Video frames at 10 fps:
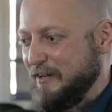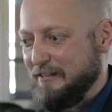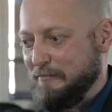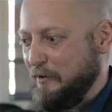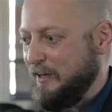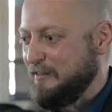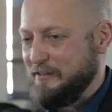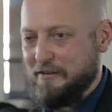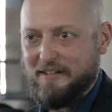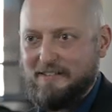got some great
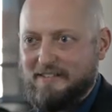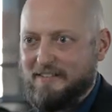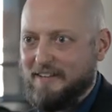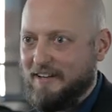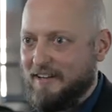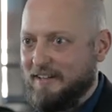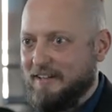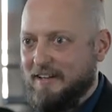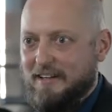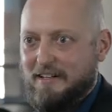students and
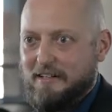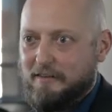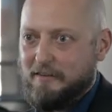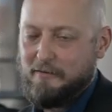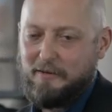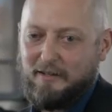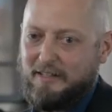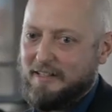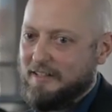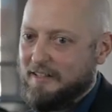you know, they're
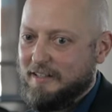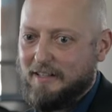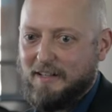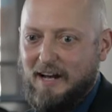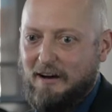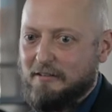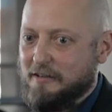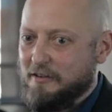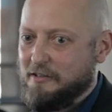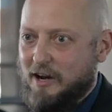really uh, out
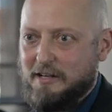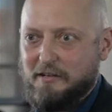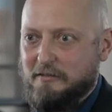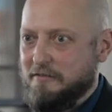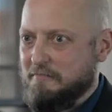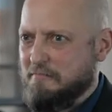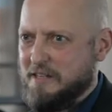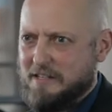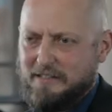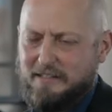there trying to do some
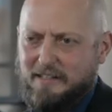things